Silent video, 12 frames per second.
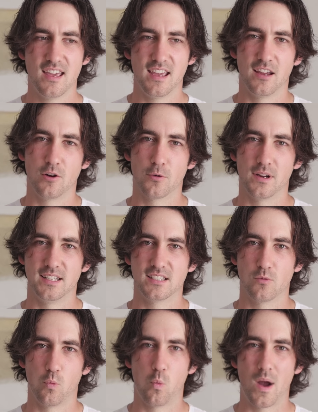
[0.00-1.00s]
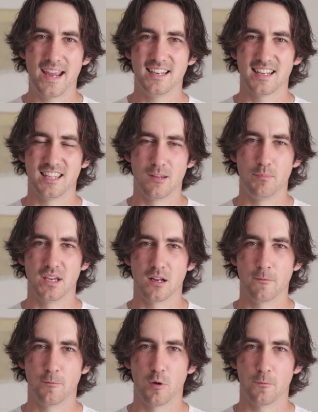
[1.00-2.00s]
increased weight and the big
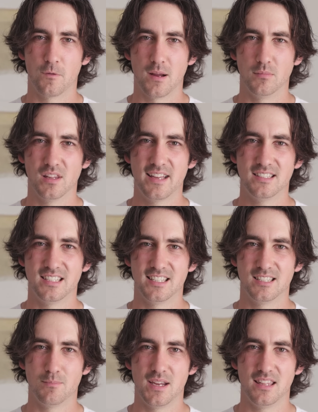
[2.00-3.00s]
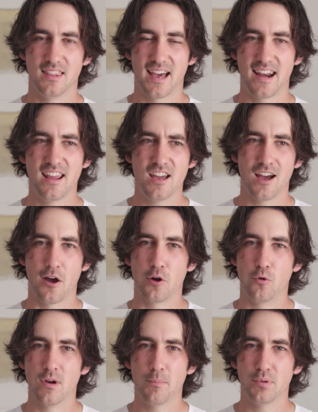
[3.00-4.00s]
full-frame lenses, mean that a
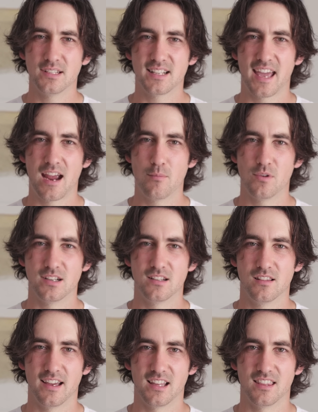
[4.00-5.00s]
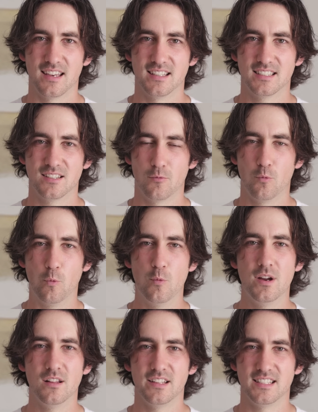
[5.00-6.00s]
gripless camera like this
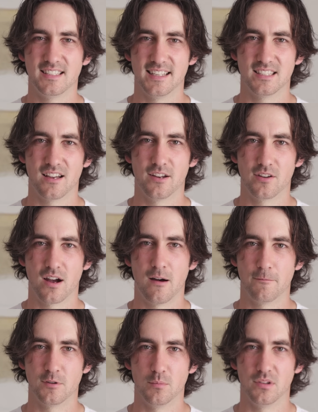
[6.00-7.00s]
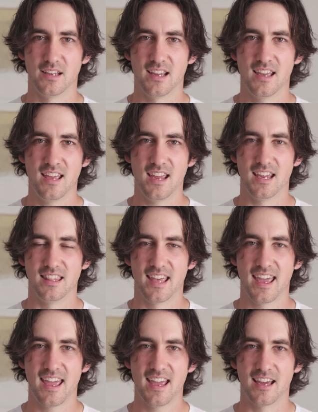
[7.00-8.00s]
really sits uncomfortably in the
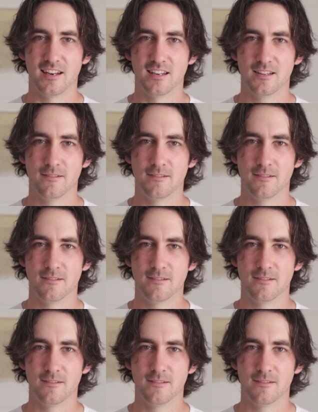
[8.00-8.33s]
hand.